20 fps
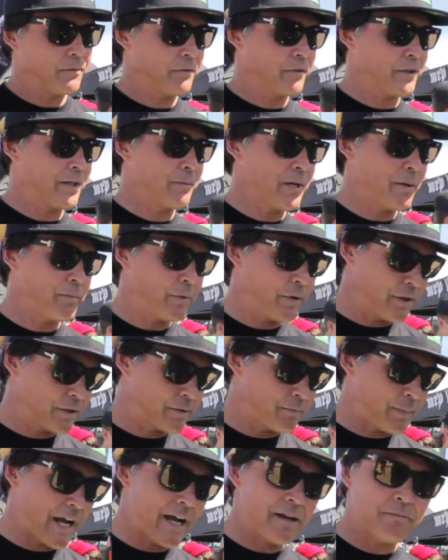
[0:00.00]
come up with this
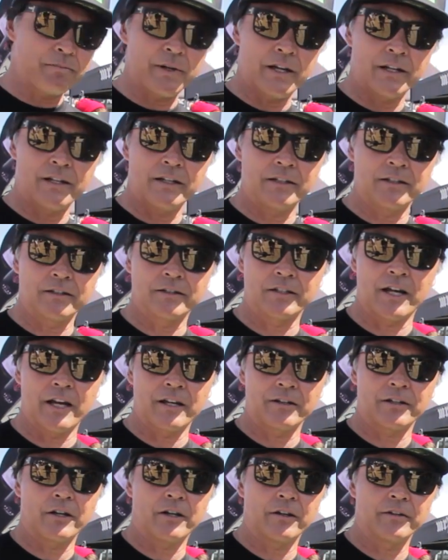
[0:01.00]
patent pending
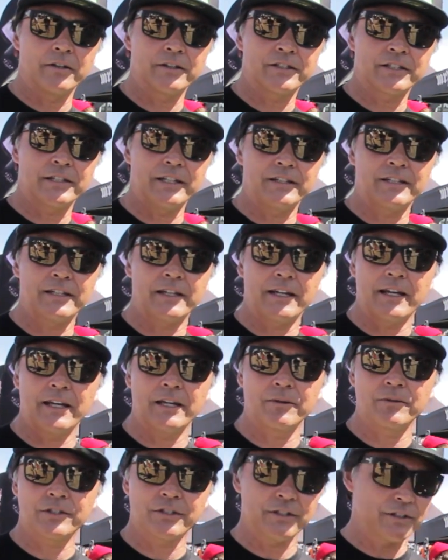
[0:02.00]
design called the
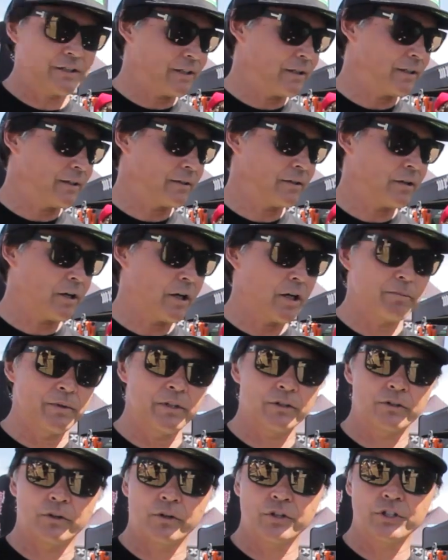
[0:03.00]
CTA, which is a
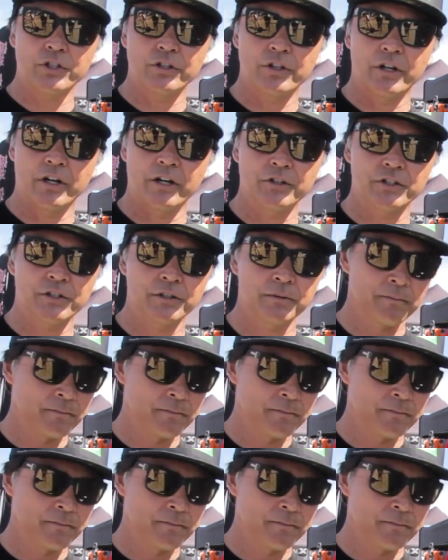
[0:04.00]
carbon torsion arch.